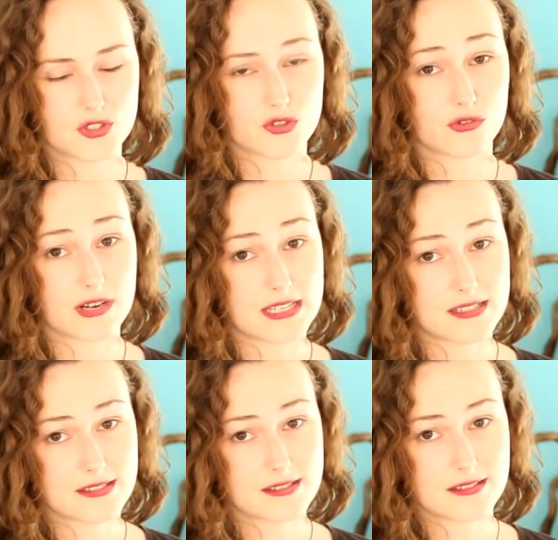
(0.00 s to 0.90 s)
to
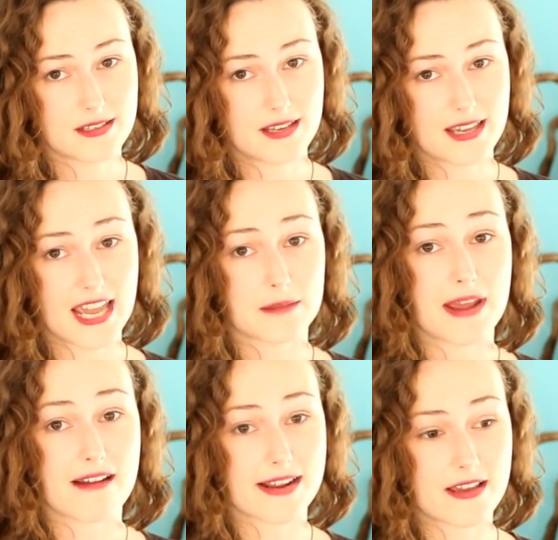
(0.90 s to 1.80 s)
Greece and
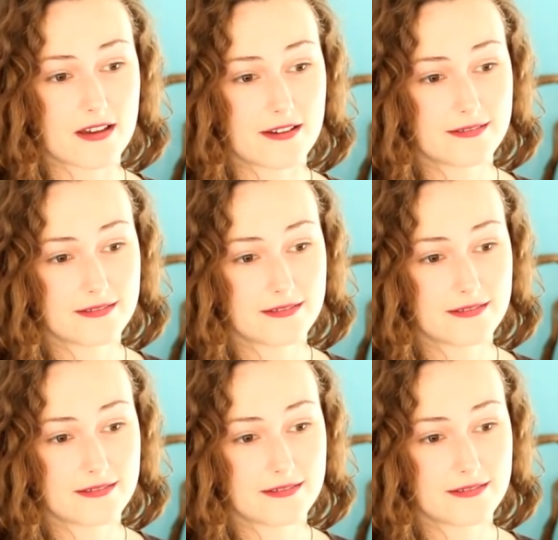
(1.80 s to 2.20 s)
marry her.